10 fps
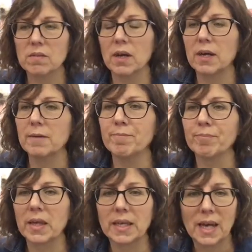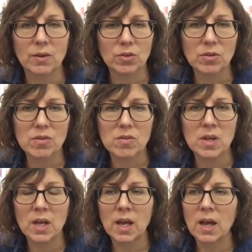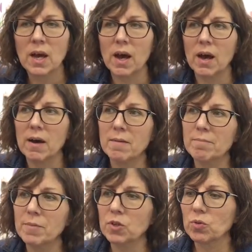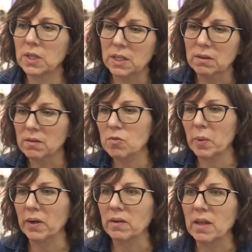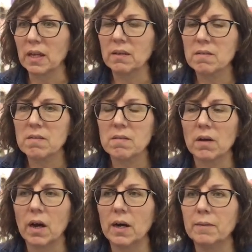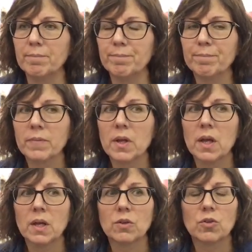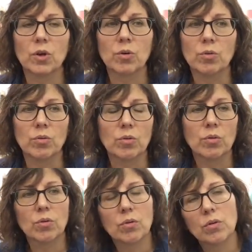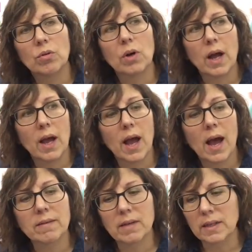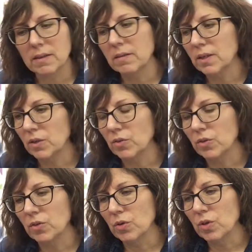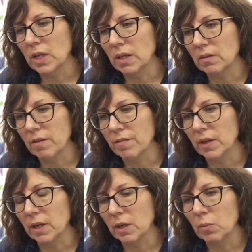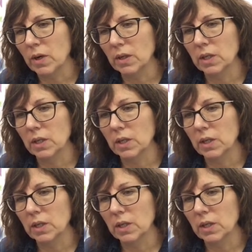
encounters between disparate things. So as I continued to do these, I felt like, well,